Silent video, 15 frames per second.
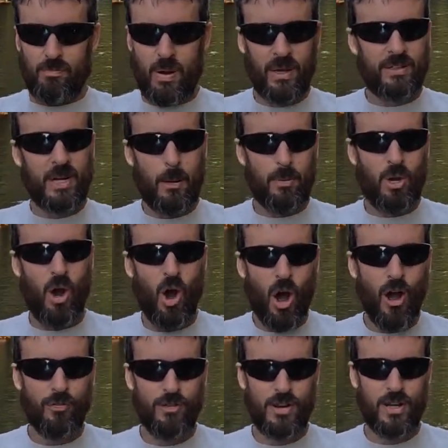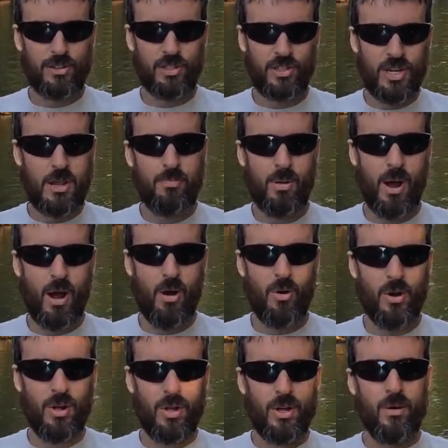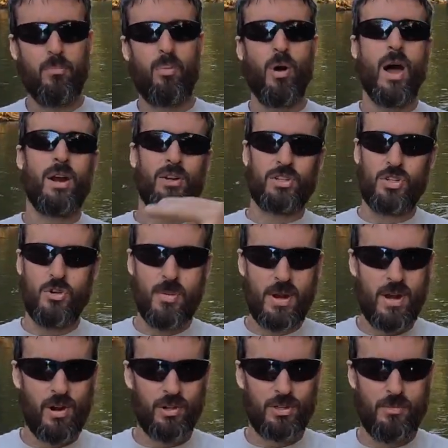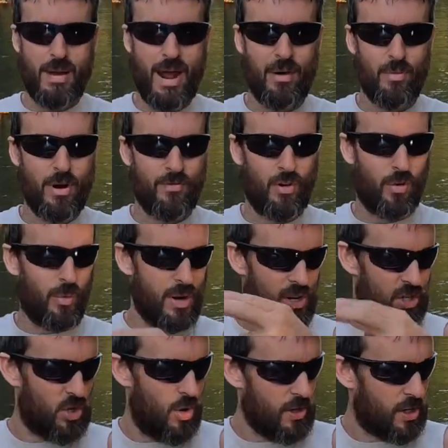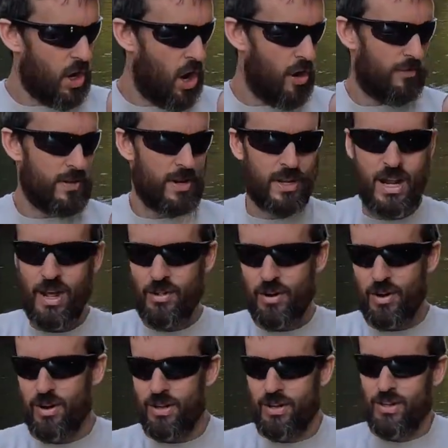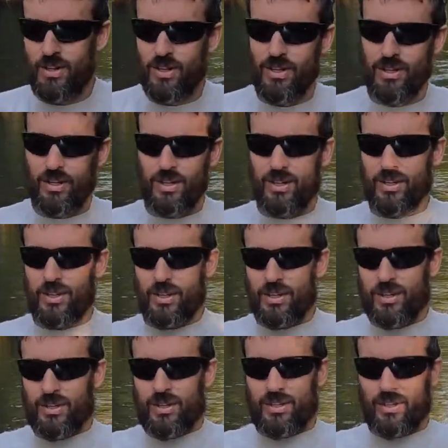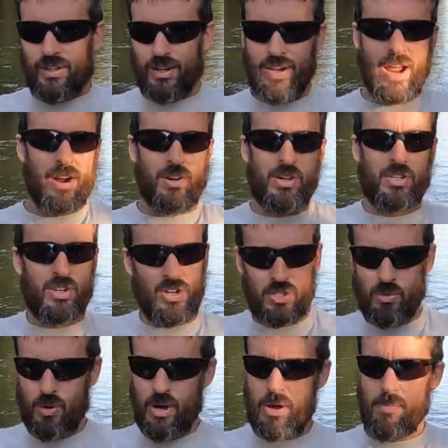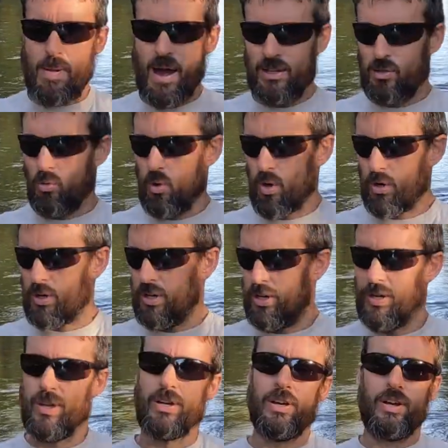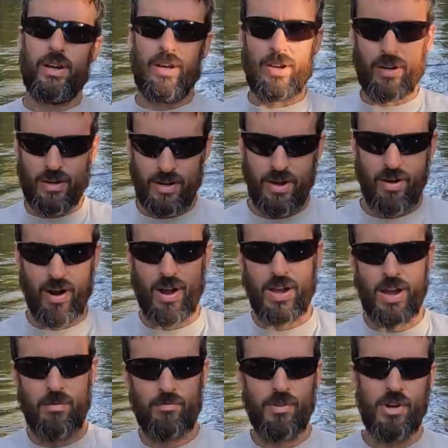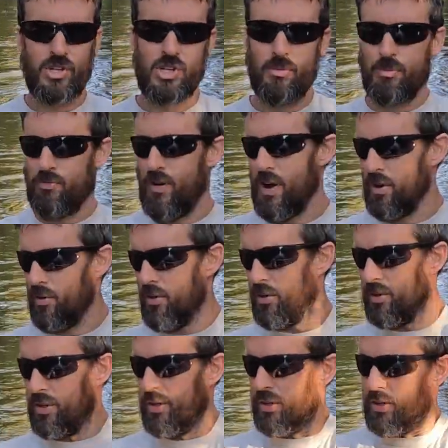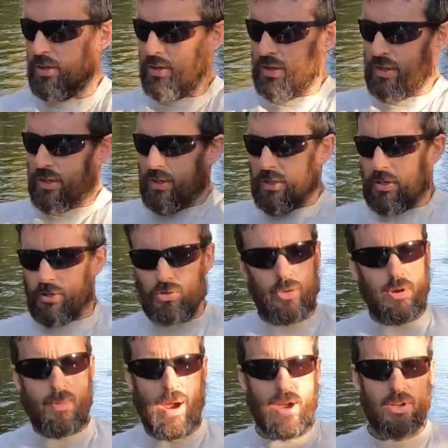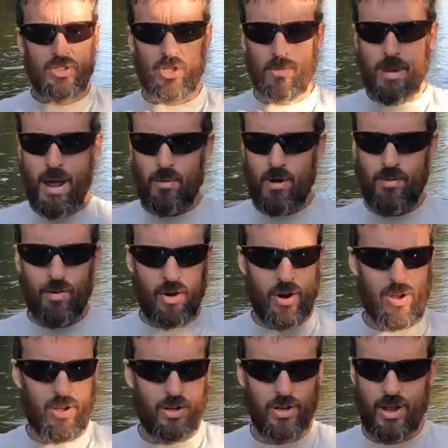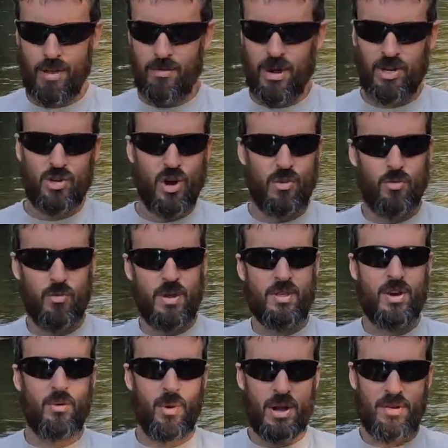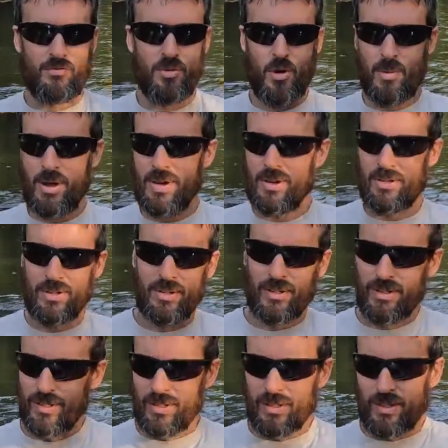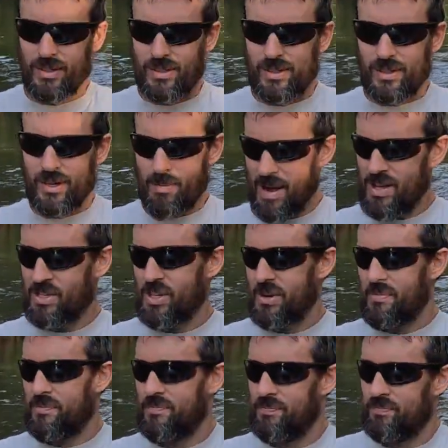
picked up coffee at the depot, brought it to me here at the Mad River. We enjoyed coffee together, and now he's on his way back to work, and here I am finishing up the final 3 miles of the Mad River, and my truck will be there waiting for me. Amazing.